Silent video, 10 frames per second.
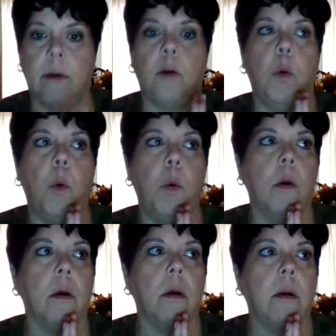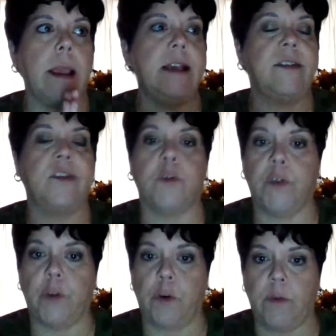or Easter
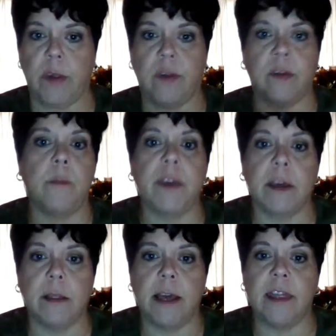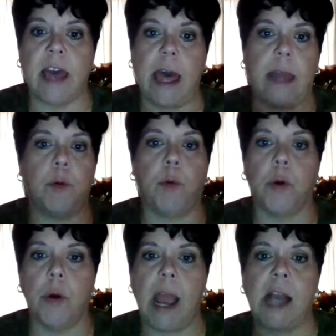service, something like that,
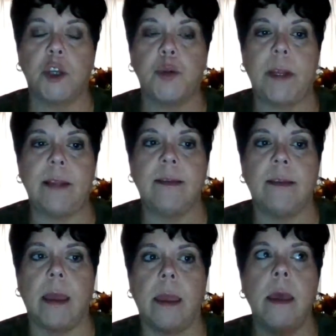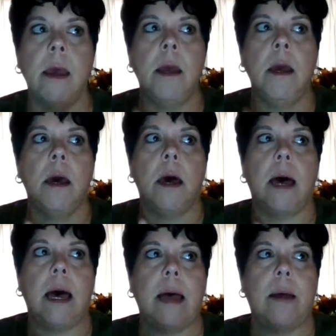or Ash Wednesday.
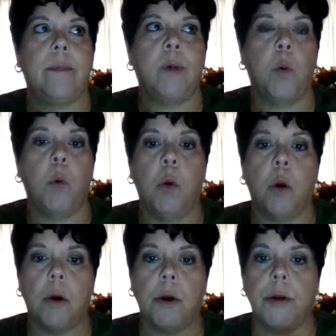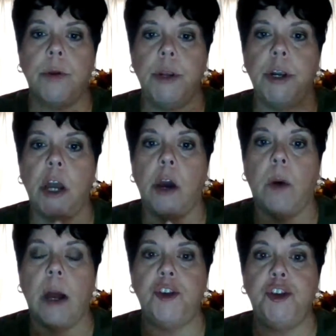Or,
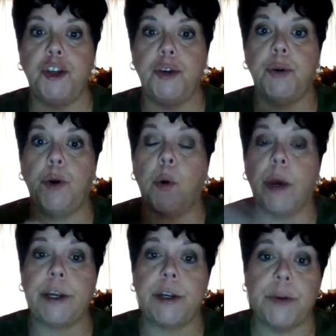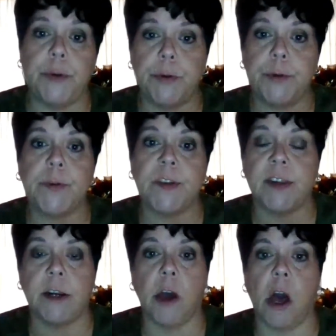a Jew going to
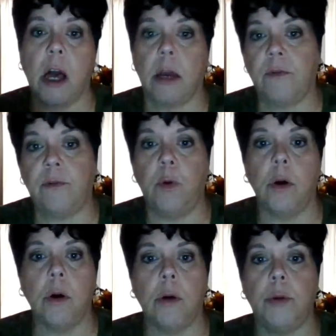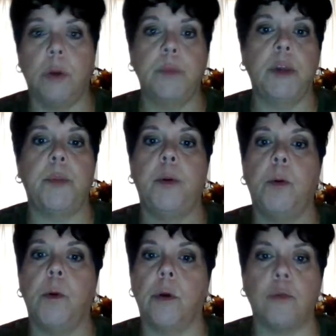synagogue for Yom
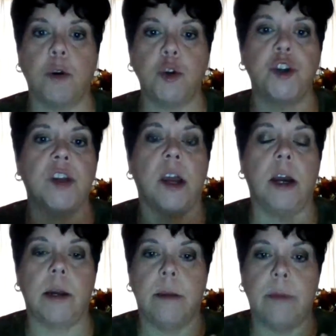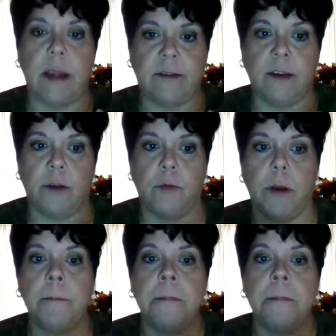Kippur, Rosh Hashanah, etc.